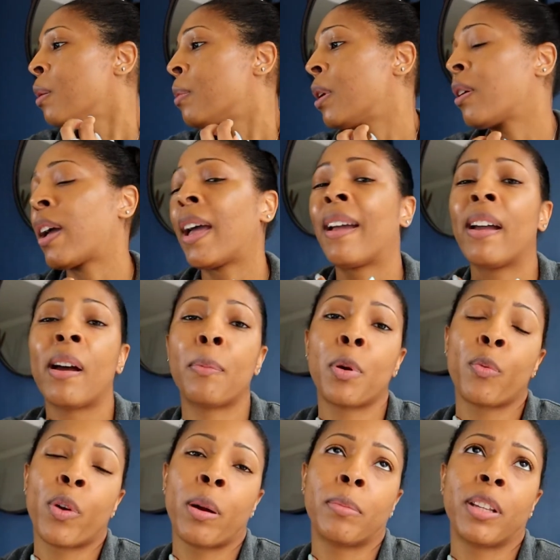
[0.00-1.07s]
But okay, I've
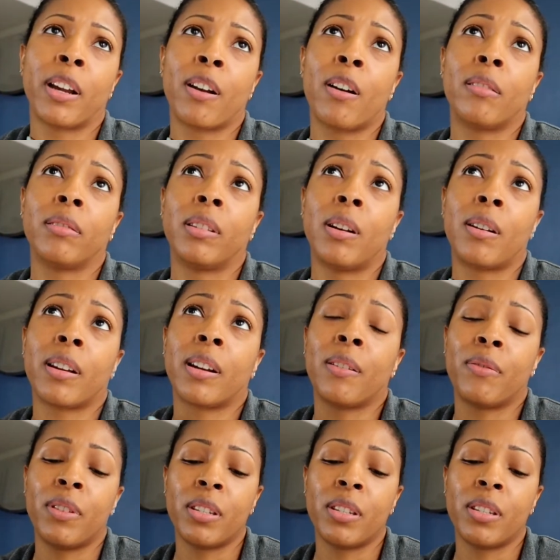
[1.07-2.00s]
been rambling on long enough.